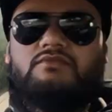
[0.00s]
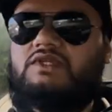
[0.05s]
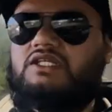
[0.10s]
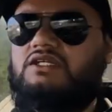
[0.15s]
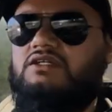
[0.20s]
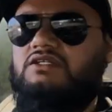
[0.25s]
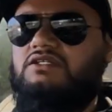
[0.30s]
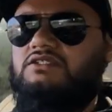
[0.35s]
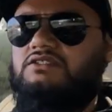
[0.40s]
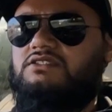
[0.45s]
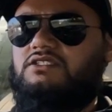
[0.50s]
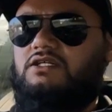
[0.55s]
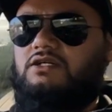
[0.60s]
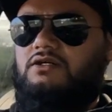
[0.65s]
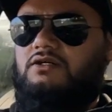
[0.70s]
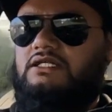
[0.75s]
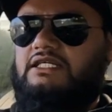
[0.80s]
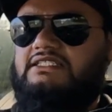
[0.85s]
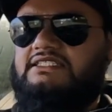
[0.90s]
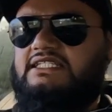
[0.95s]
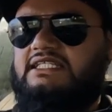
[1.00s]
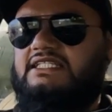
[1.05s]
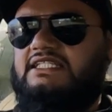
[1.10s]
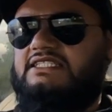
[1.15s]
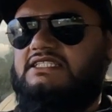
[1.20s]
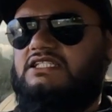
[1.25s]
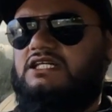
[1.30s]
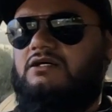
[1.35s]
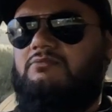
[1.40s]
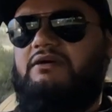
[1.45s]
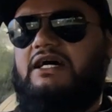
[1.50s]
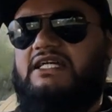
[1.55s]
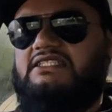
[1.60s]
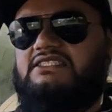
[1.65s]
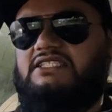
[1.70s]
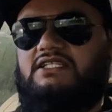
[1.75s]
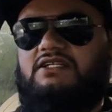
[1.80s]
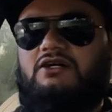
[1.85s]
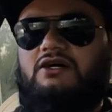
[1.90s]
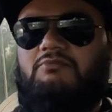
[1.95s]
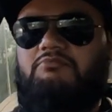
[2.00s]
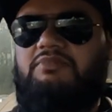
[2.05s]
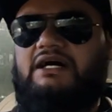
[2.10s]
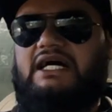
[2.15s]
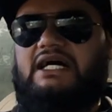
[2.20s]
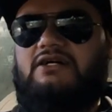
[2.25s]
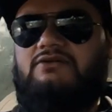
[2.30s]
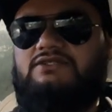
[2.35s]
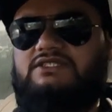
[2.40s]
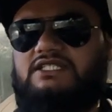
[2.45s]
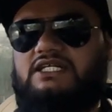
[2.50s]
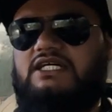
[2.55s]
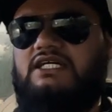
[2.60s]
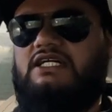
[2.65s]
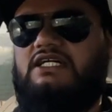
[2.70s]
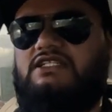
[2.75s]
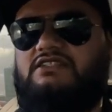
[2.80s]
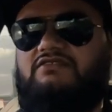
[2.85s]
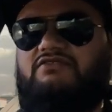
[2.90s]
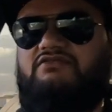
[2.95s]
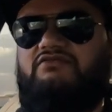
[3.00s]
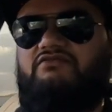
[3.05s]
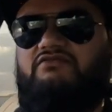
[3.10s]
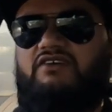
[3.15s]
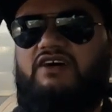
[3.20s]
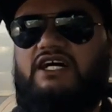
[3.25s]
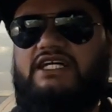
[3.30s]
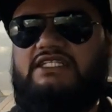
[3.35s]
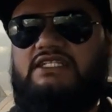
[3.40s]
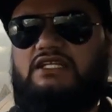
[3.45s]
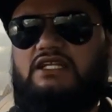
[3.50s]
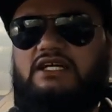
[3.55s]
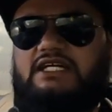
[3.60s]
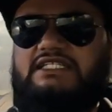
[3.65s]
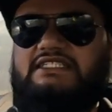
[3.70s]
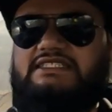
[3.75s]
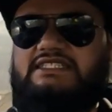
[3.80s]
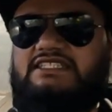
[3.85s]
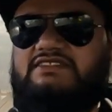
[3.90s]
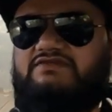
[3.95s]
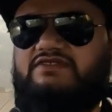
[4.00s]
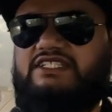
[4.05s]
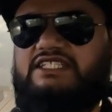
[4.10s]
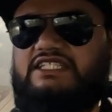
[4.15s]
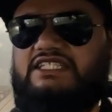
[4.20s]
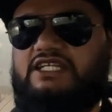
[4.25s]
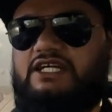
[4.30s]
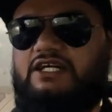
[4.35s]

So let's get this car back to the compound and finalize this video.